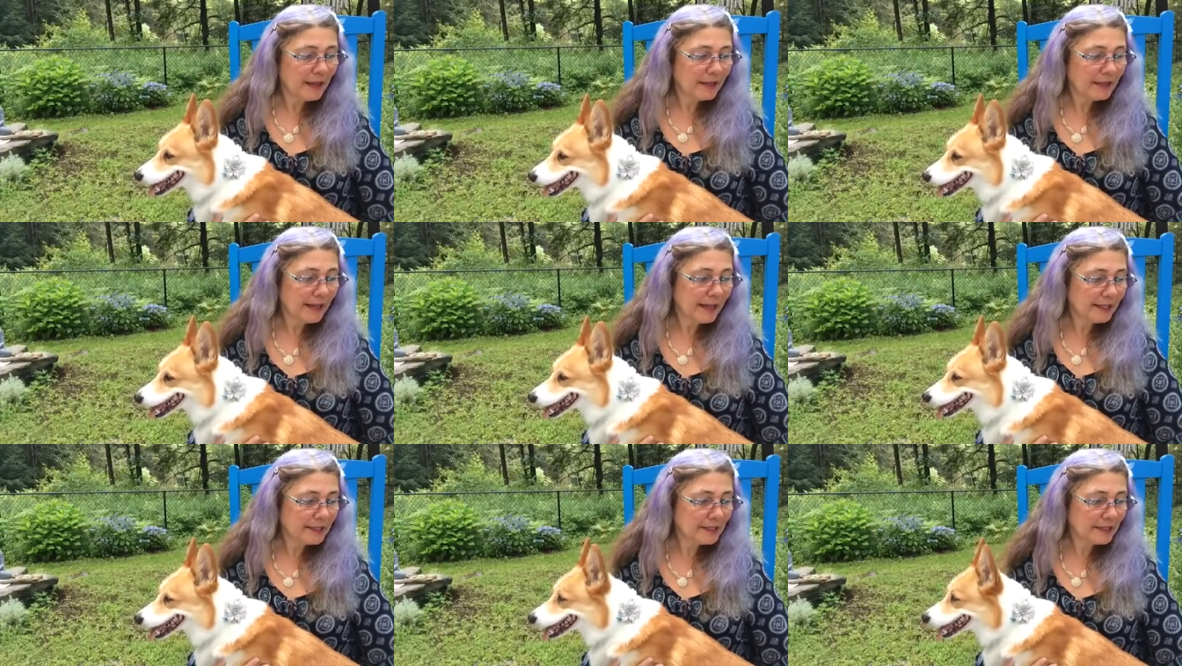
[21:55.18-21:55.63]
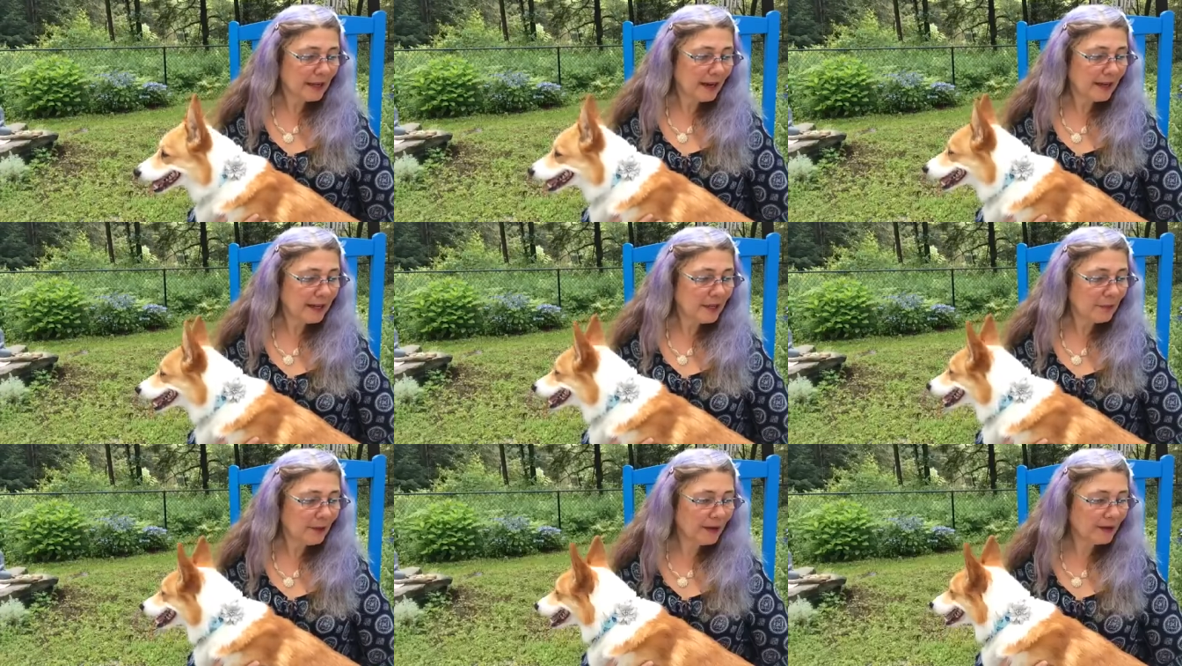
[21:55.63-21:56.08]
It has
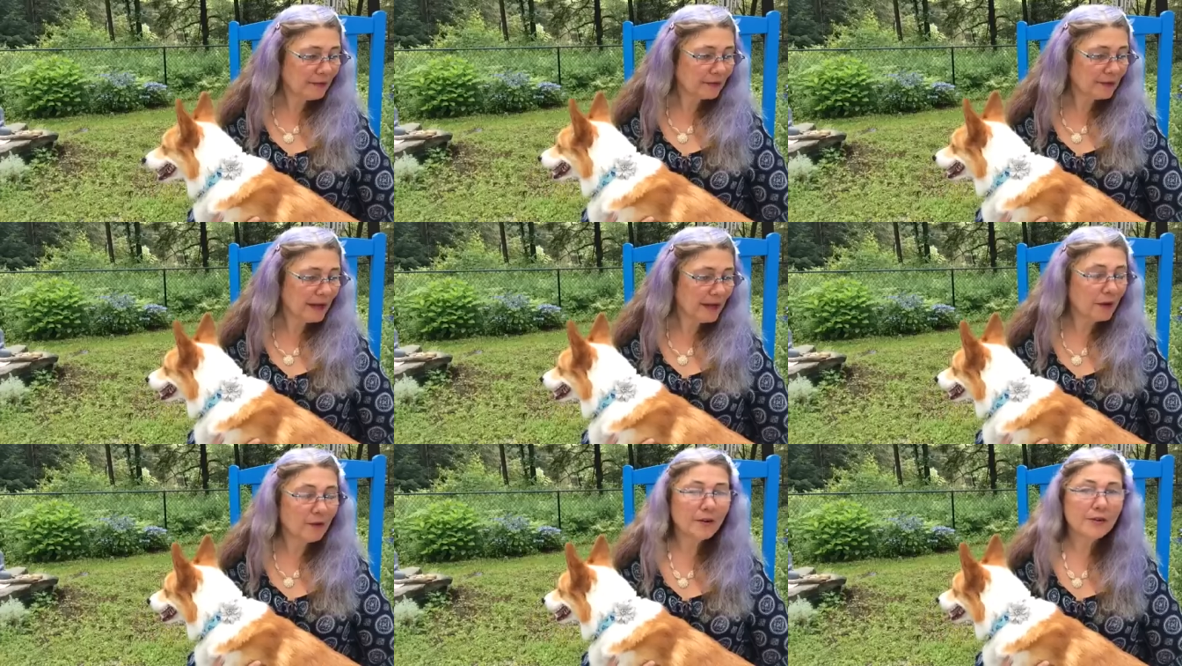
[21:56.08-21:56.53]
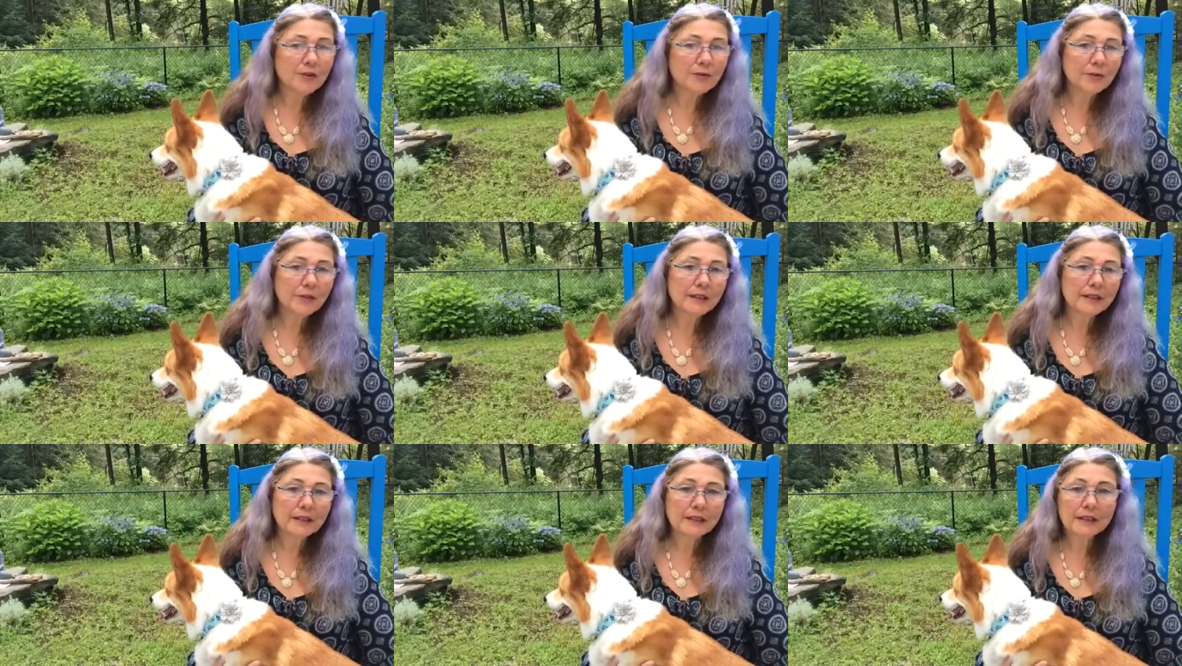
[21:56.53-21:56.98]
tiny white flowers
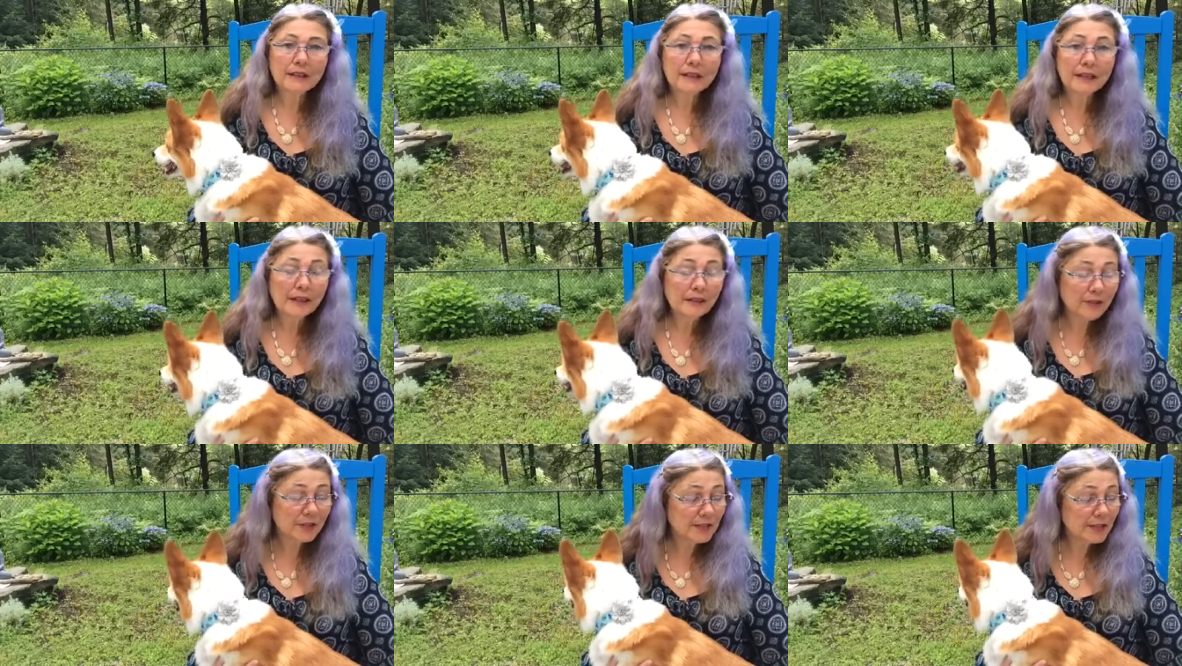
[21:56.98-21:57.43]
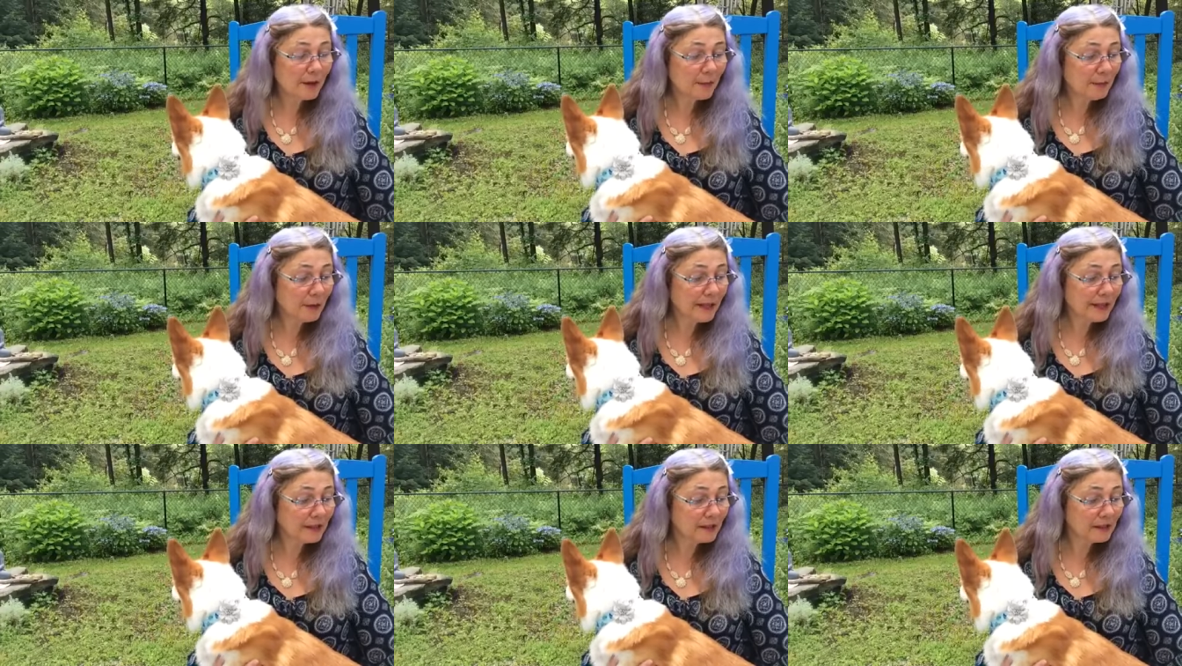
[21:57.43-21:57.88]
with leaves shaped
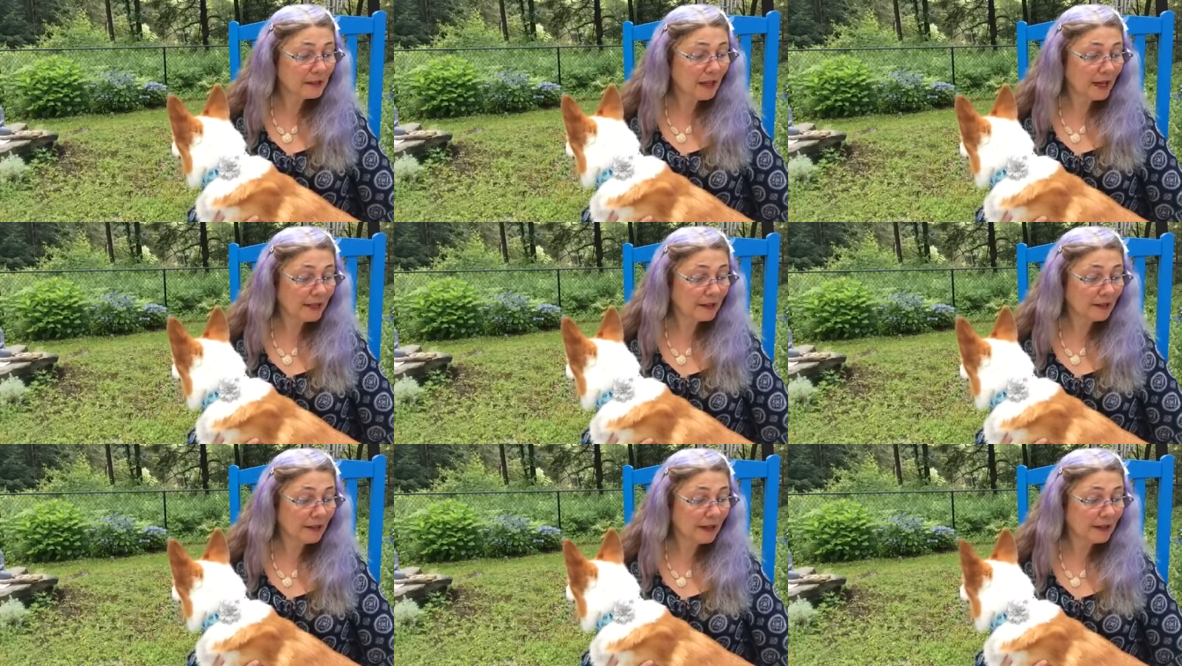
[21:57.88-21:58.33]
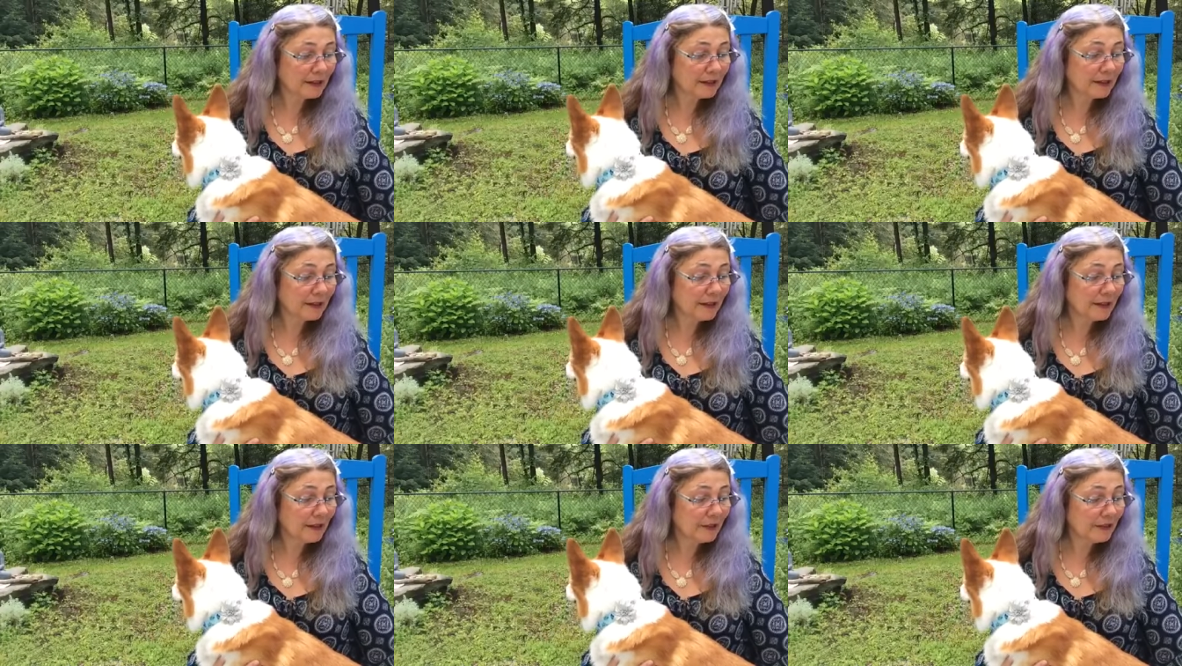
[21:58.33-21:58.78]
like lilac
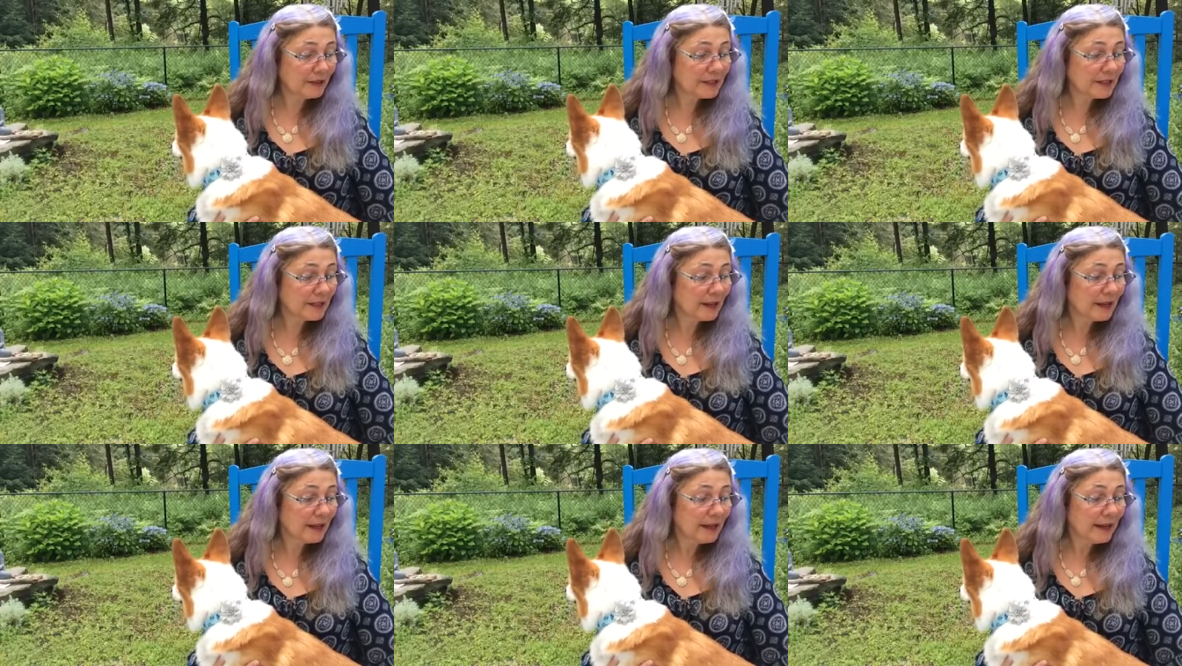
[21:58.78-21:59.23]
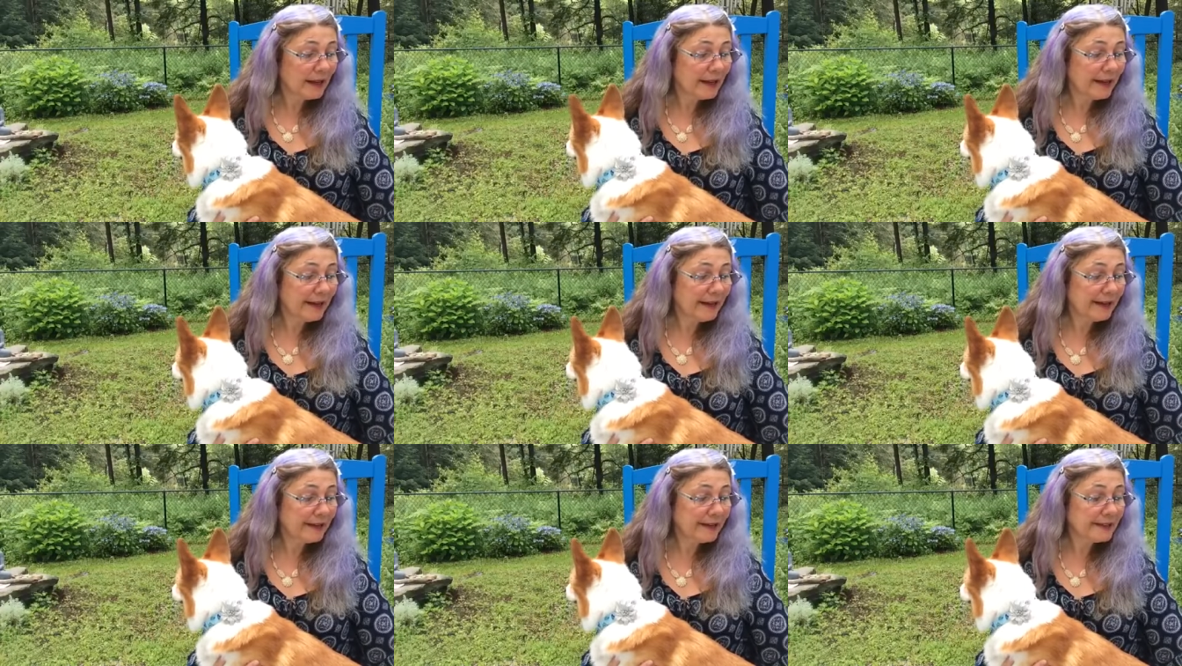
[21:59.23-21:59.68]
leaves,
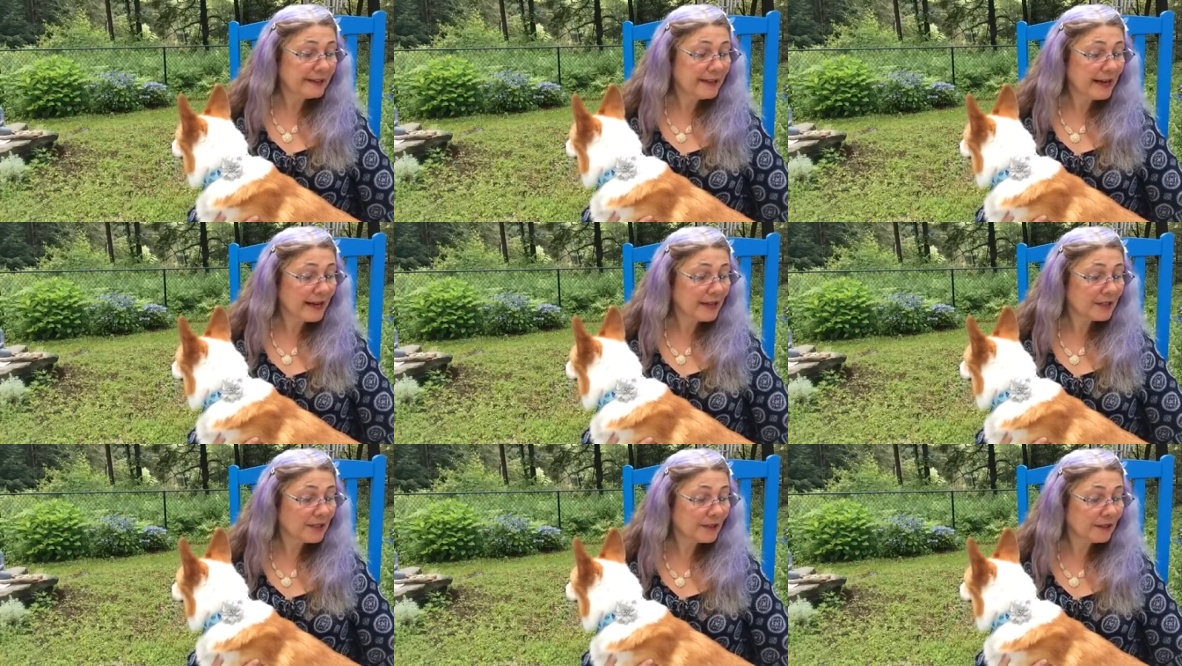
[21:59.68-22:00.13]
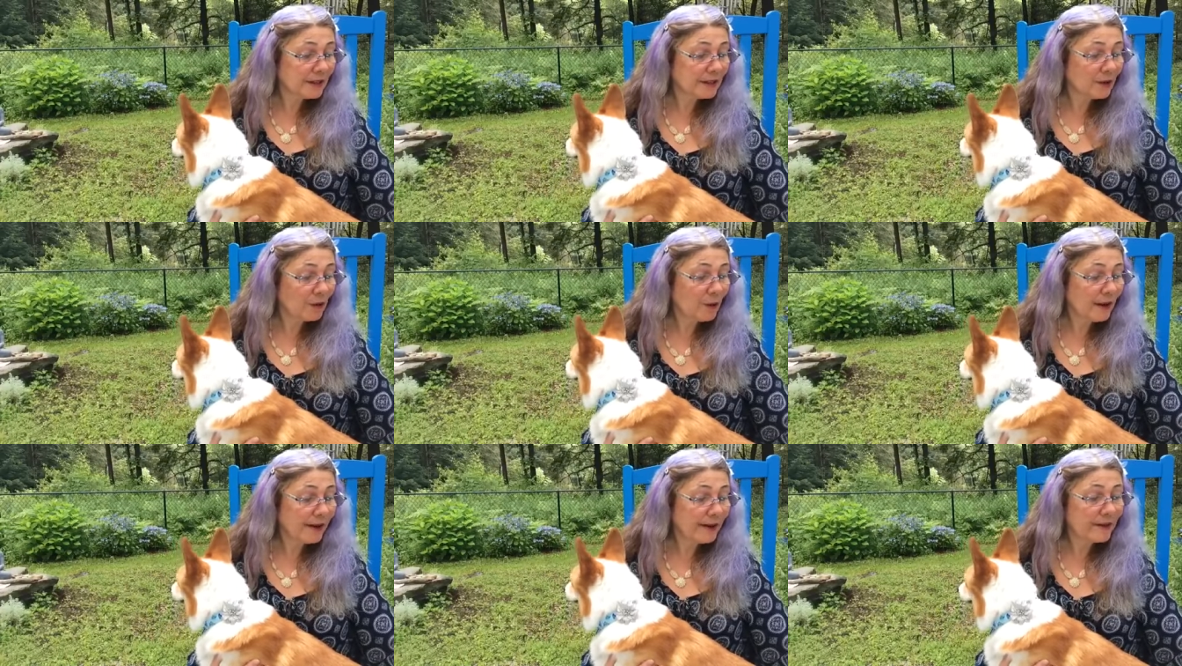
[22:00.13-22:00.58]
and it's actually quite